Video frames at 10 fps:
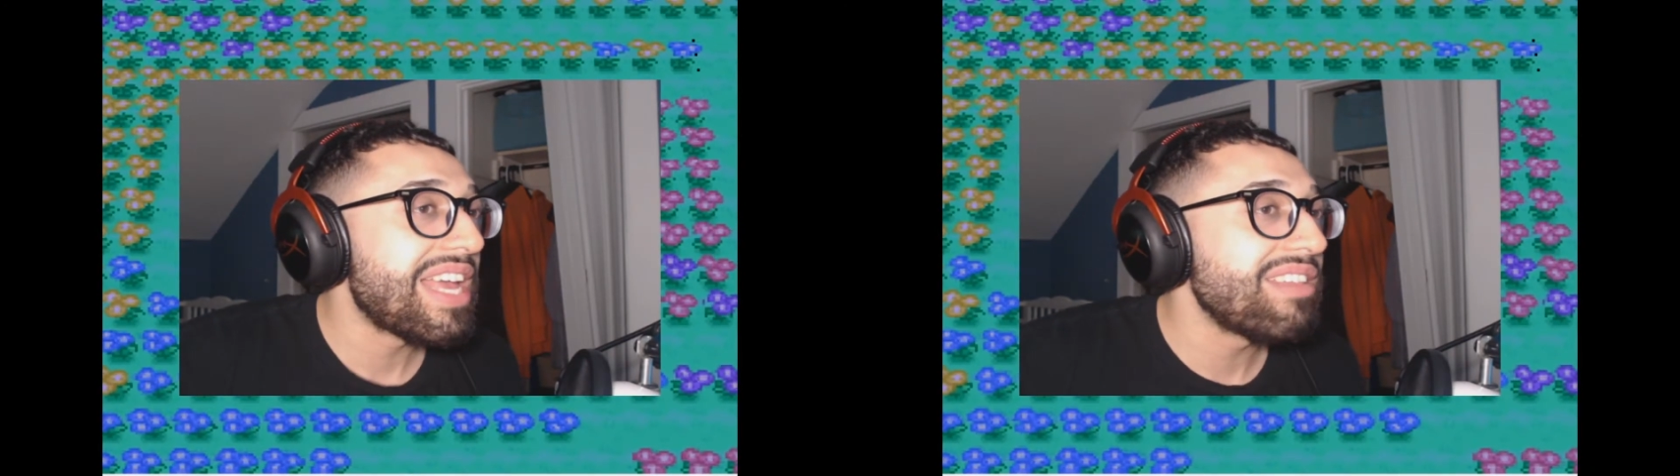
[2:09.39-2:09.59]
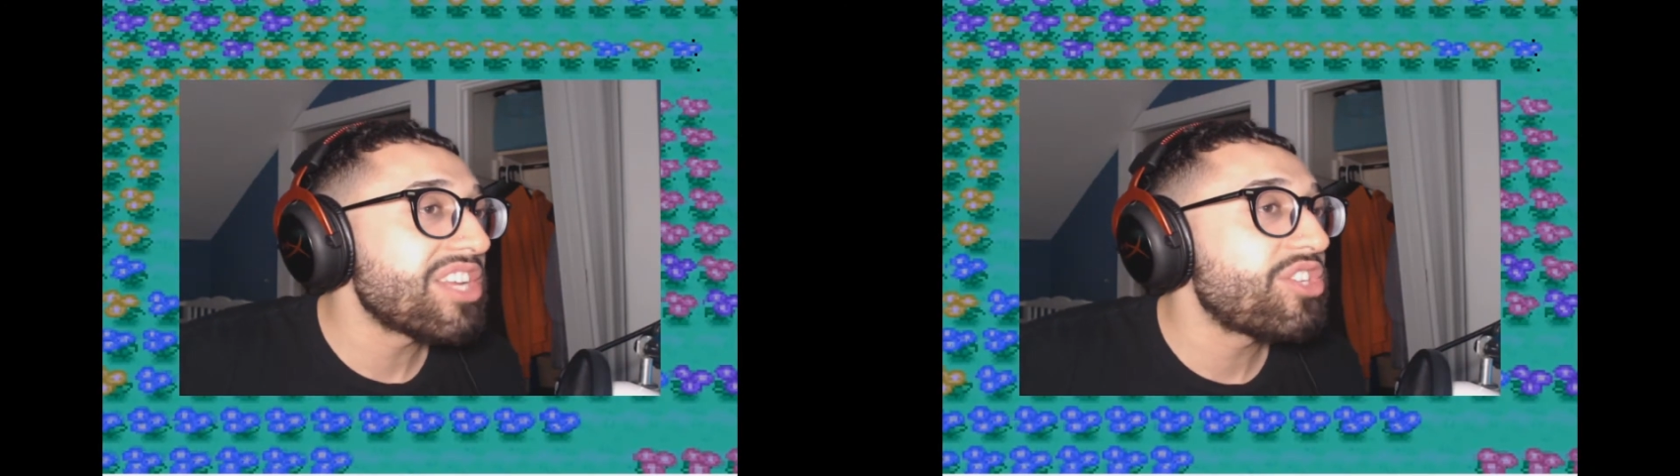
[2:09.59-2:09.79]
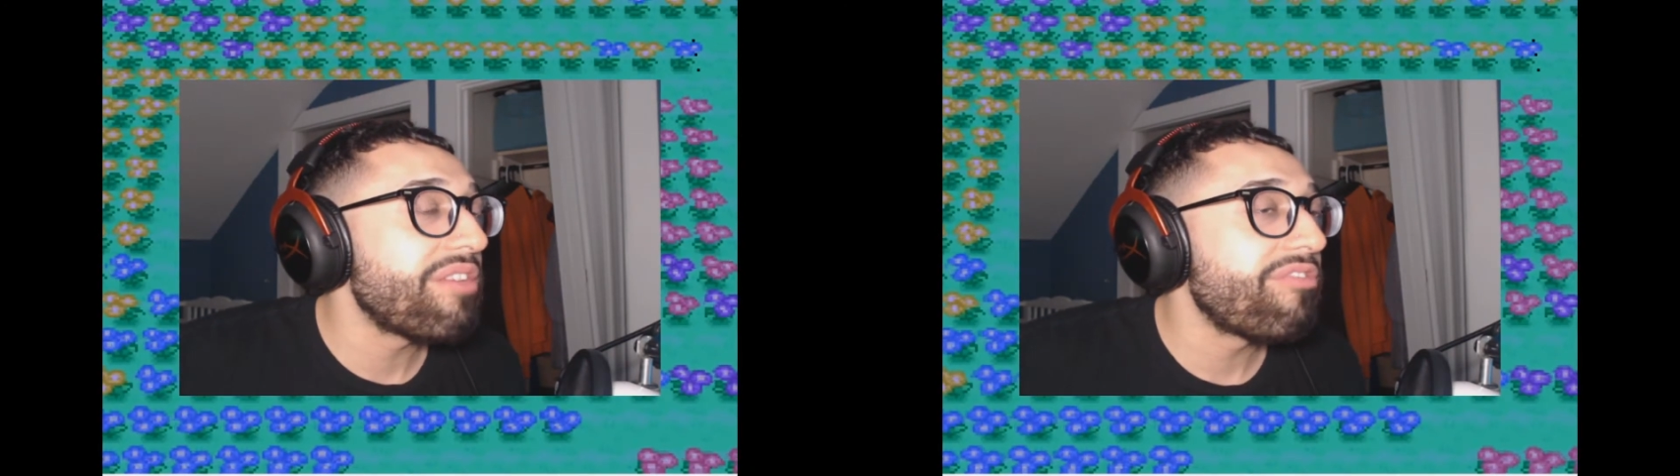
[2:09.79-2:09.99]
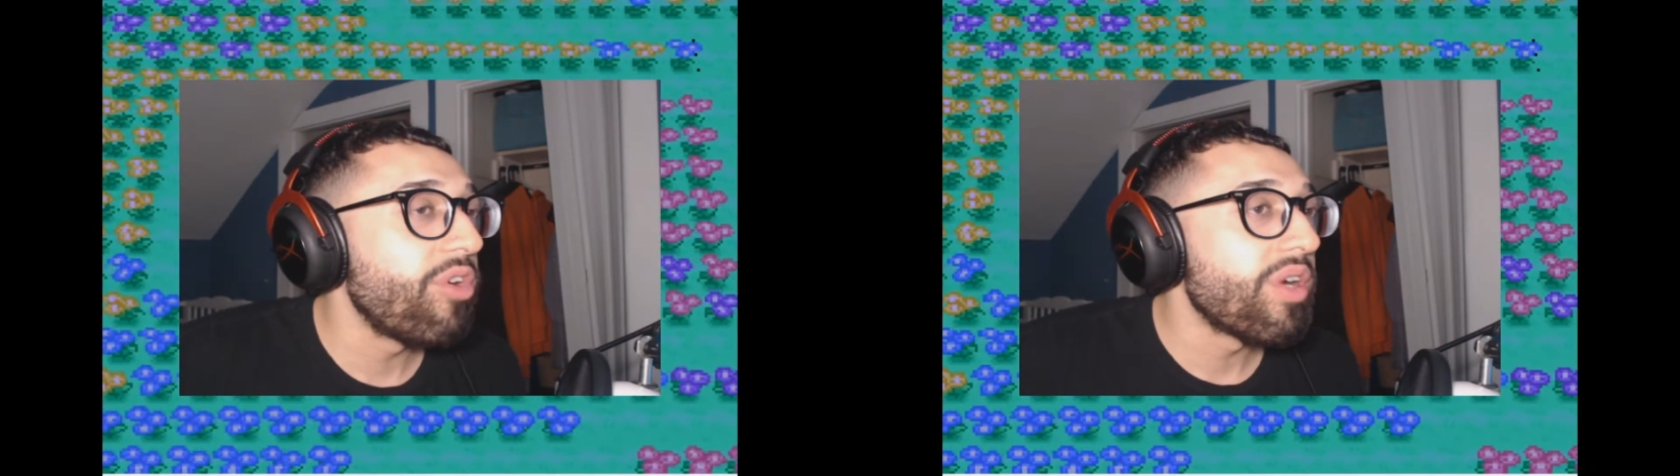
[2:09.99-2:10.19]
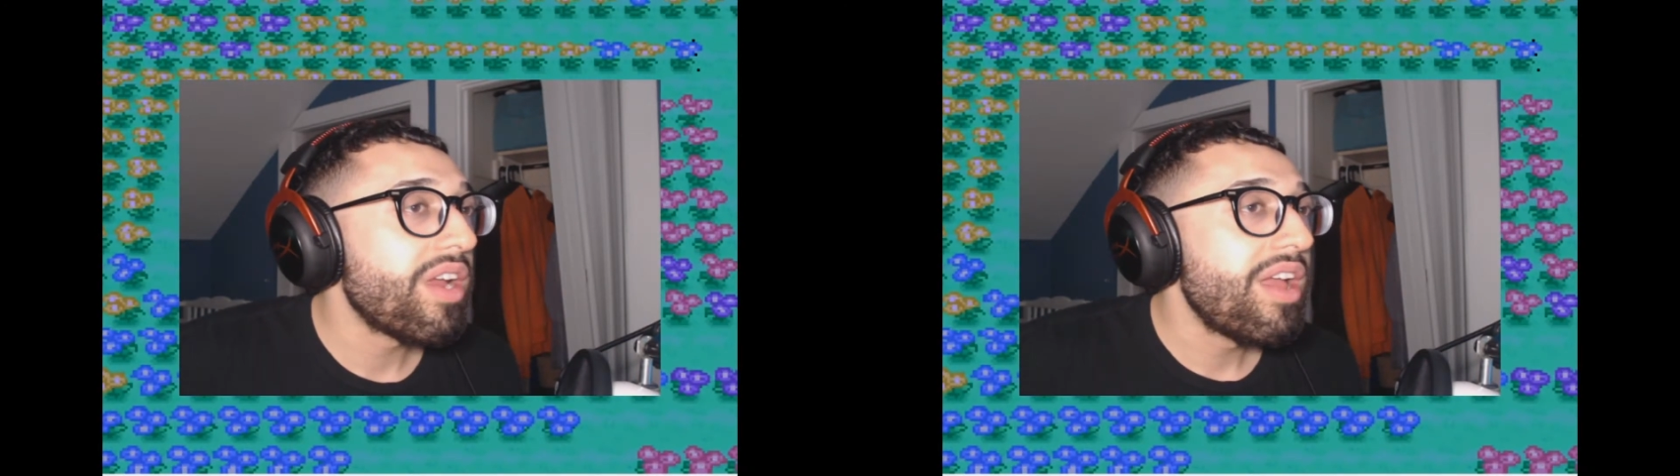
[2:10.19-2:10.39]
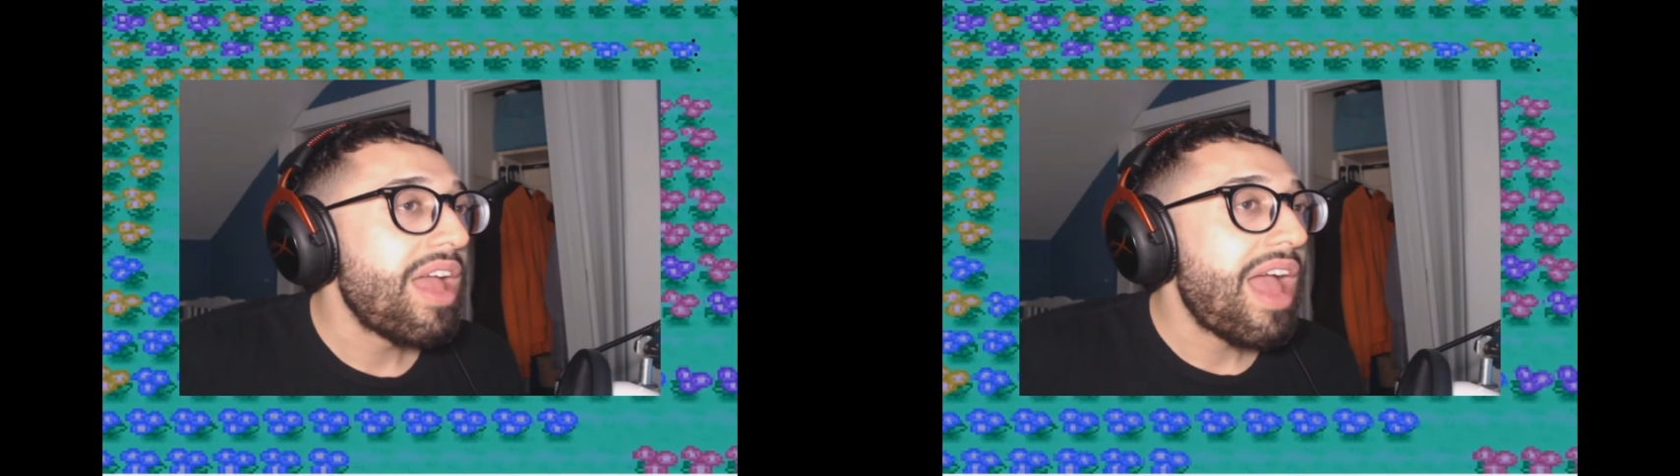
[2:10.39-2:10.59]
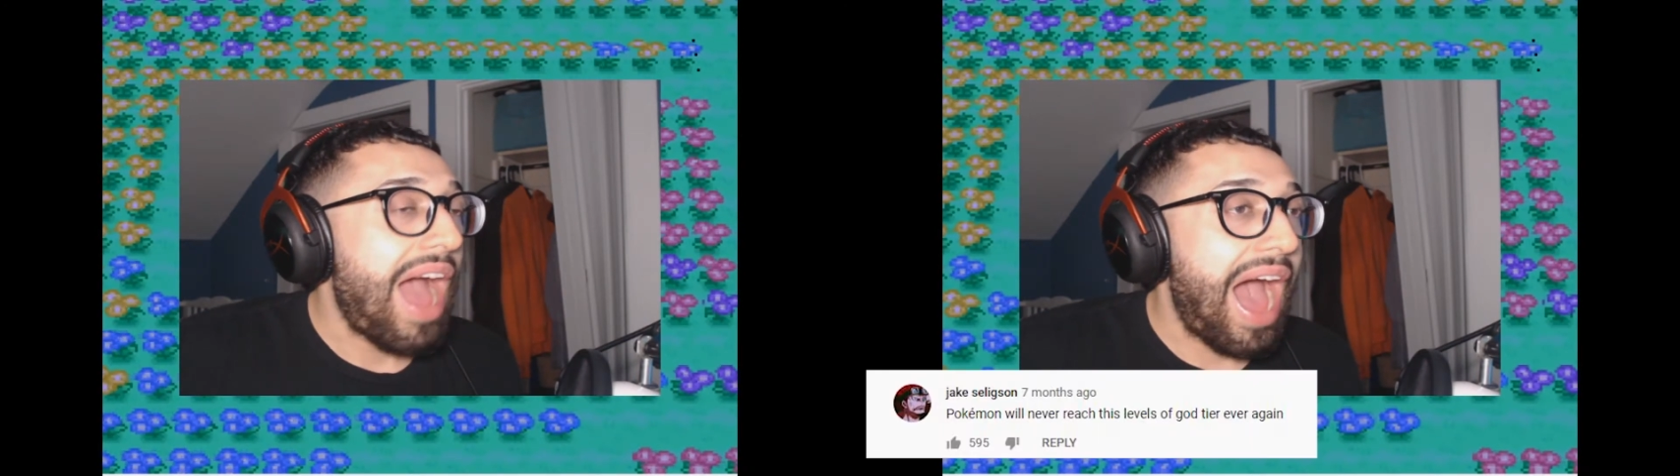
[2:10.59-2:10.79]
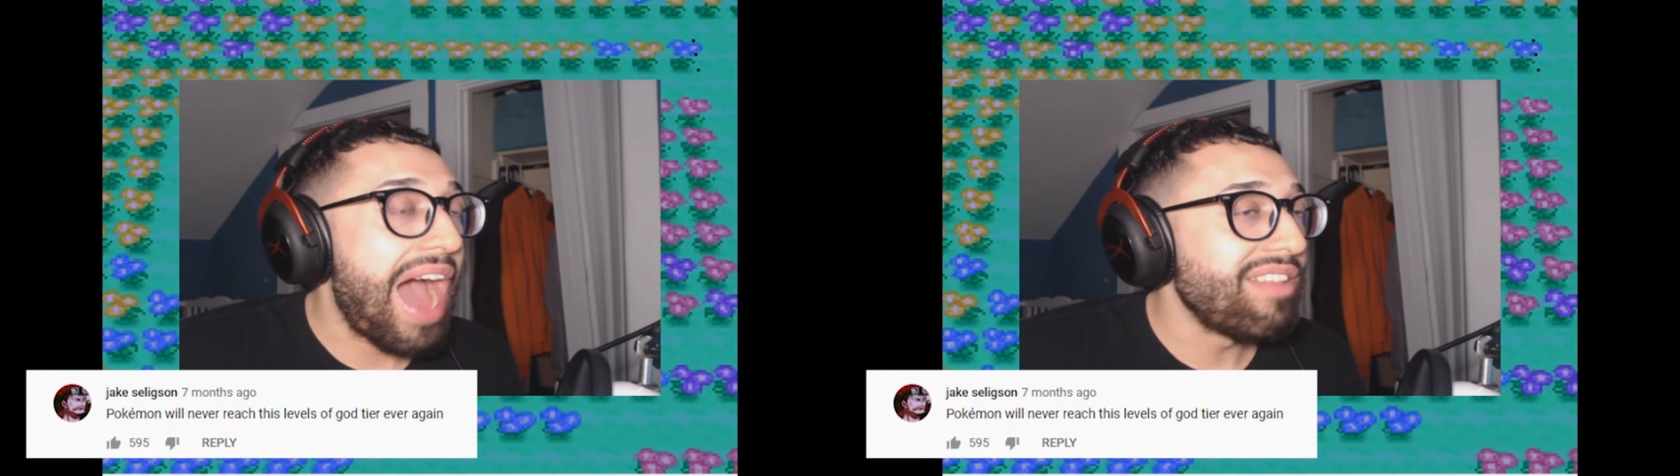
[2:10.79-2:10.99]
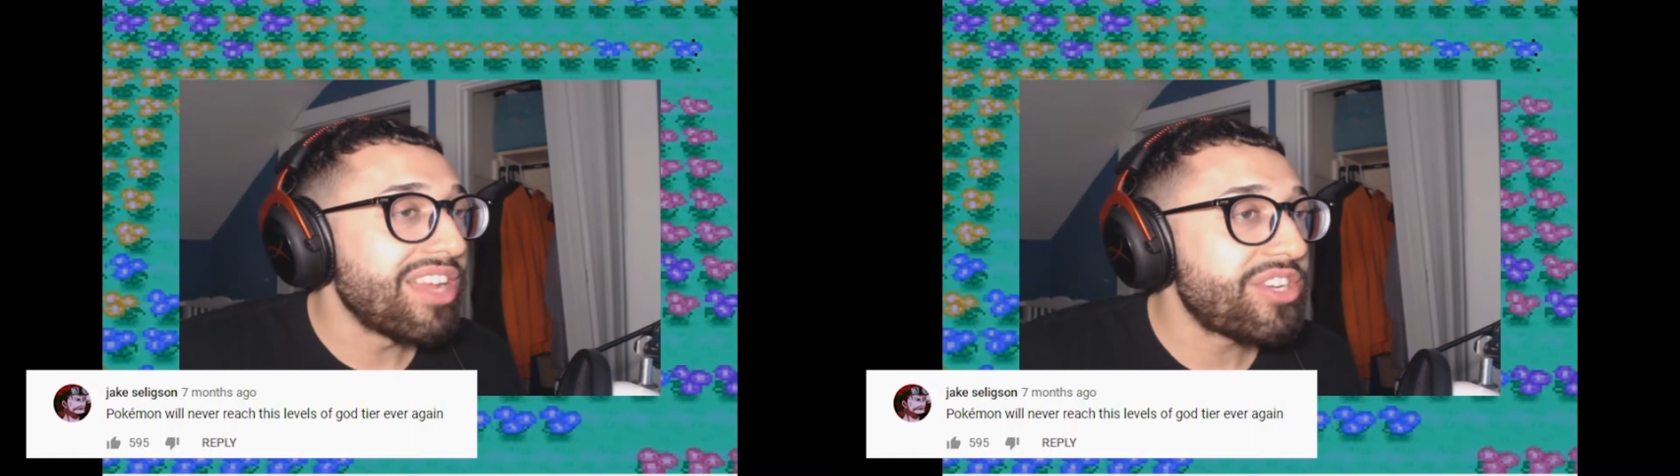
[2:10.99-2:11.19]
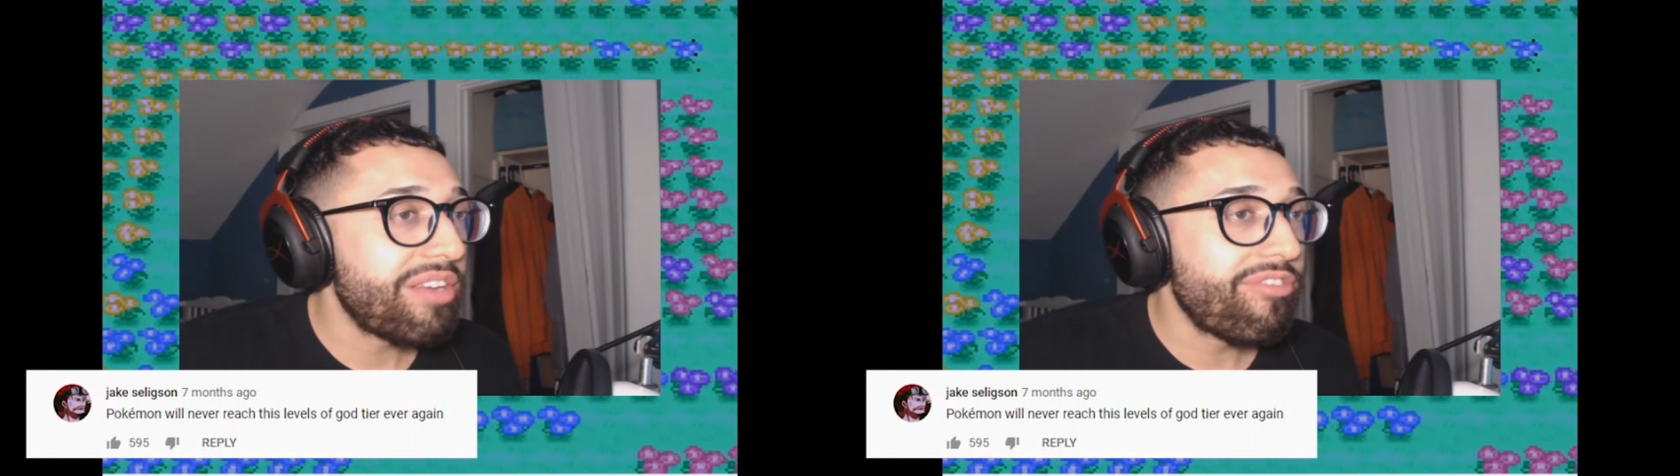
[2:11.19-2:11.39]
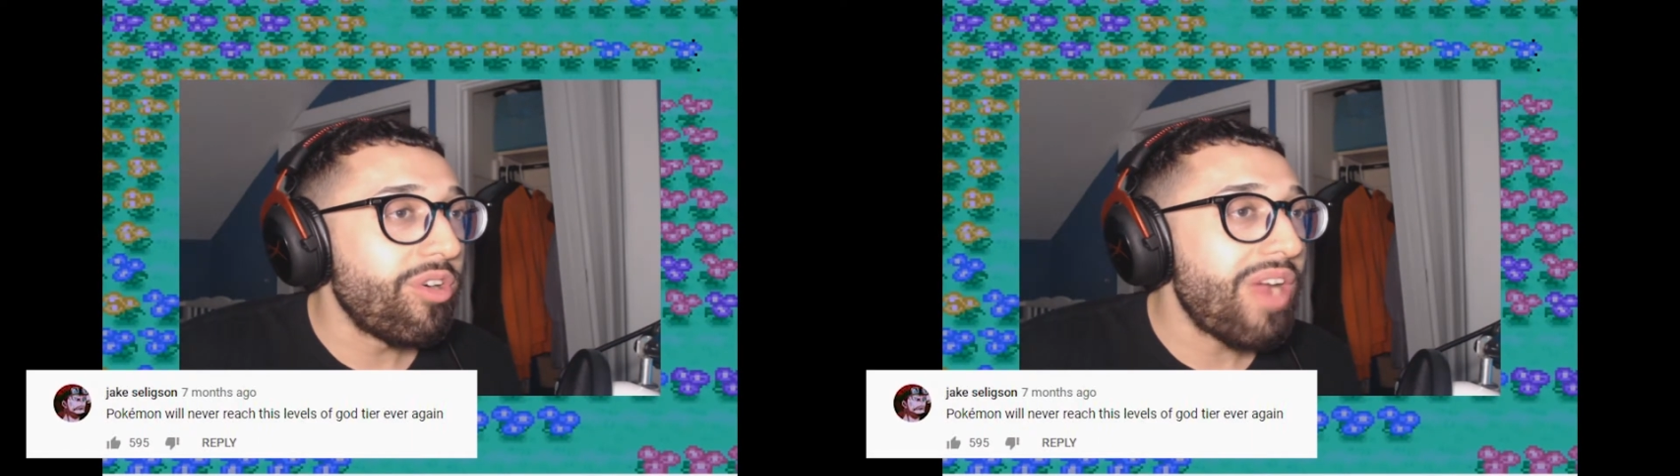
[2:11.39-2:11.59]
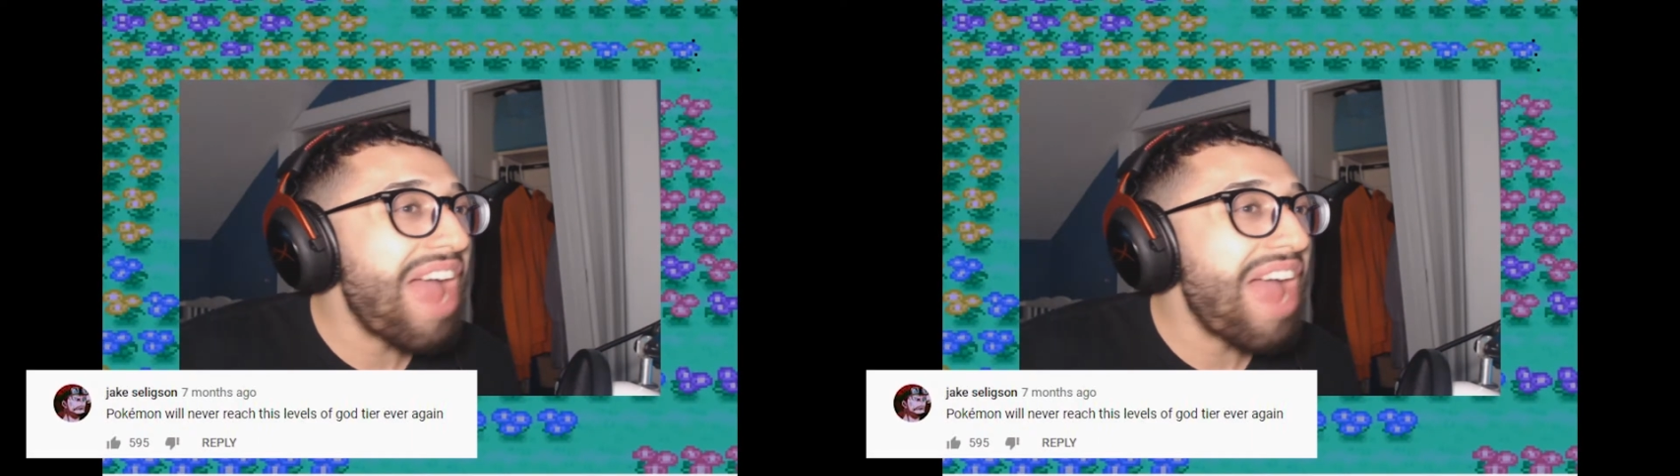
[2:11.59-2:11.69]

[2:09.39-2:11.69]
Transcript: that likes Gen four. I like Gen four.